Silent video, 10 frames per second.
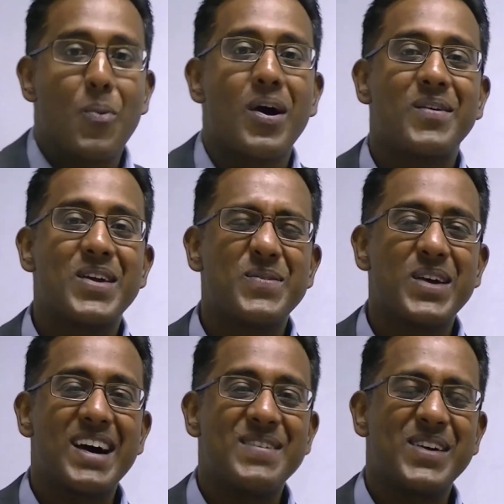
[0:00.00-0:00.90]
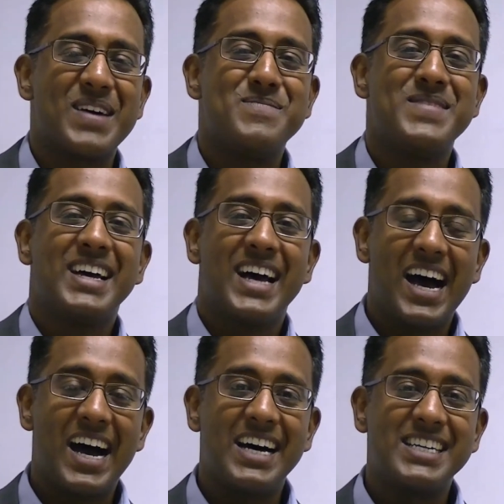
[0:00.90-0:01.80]
what I'm
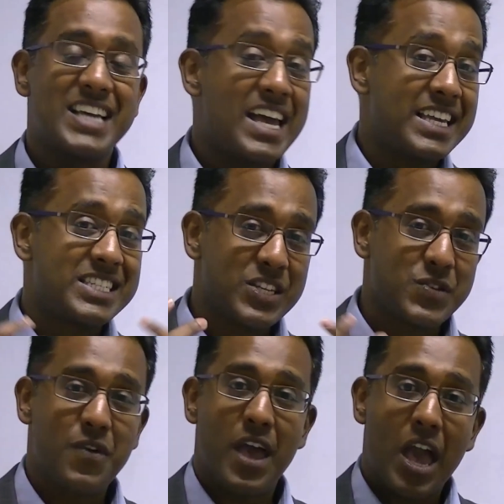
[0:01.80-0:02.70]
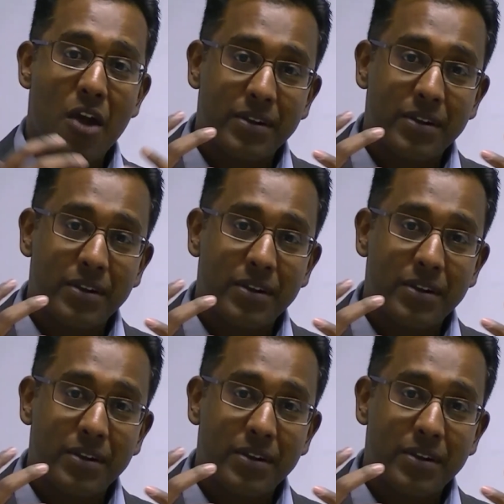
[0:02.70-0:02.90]
saying is fair.